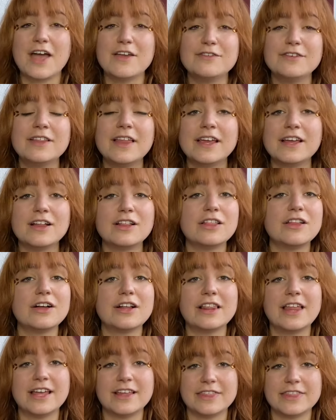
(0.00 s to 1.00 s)
I feel like a
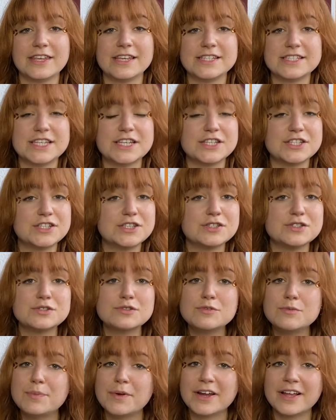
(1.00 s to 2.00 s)
look like this is
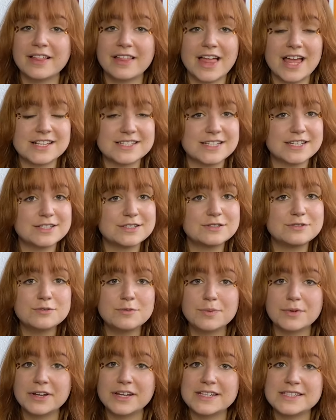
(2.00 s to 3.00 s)
super classic,
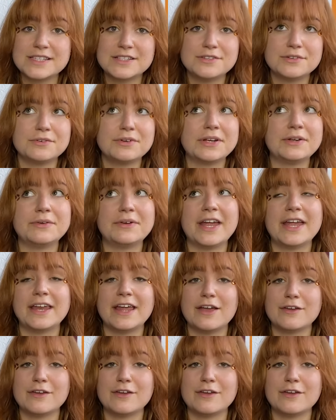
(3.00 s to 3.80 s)
super easy to recreate.